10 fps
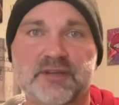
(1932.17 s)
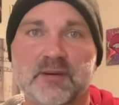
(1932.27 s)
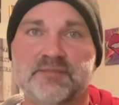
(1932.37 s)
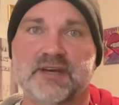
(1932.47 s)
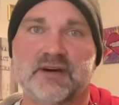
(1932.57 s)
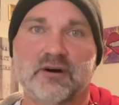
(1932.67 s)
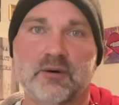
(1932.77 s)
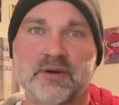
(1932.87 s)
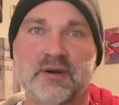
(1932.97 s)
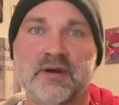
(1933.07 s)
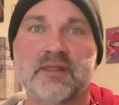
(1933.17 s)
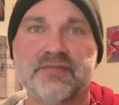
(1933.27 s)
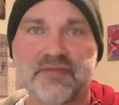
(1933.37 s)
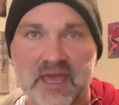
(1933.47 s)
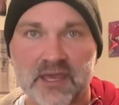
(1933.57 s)
up to help,
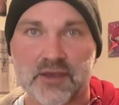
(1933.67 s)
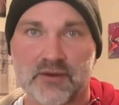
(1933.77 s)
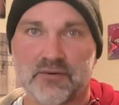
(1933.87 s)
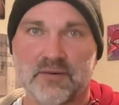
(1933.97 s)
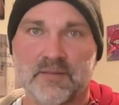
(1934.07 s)
thank you.